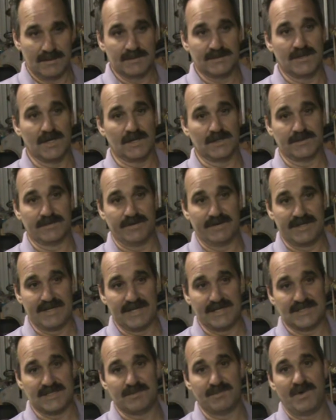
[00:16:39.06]
Dug the
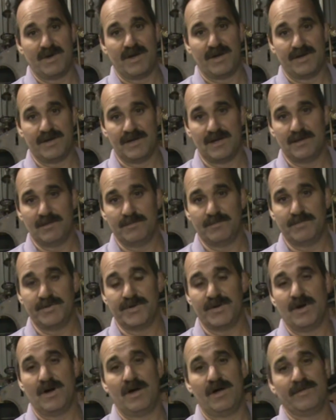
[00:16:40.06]
retention pond up,
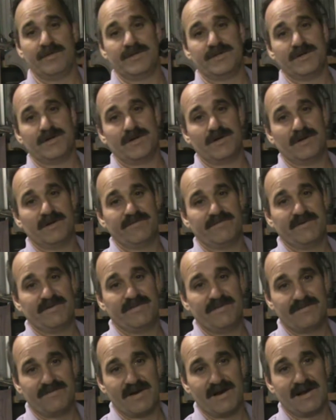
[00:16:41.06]
put all the dirt in
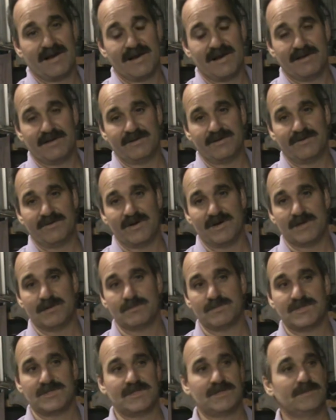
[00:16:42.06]
55-gallon
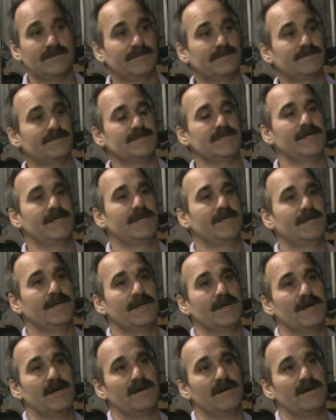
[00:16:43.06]
drums, and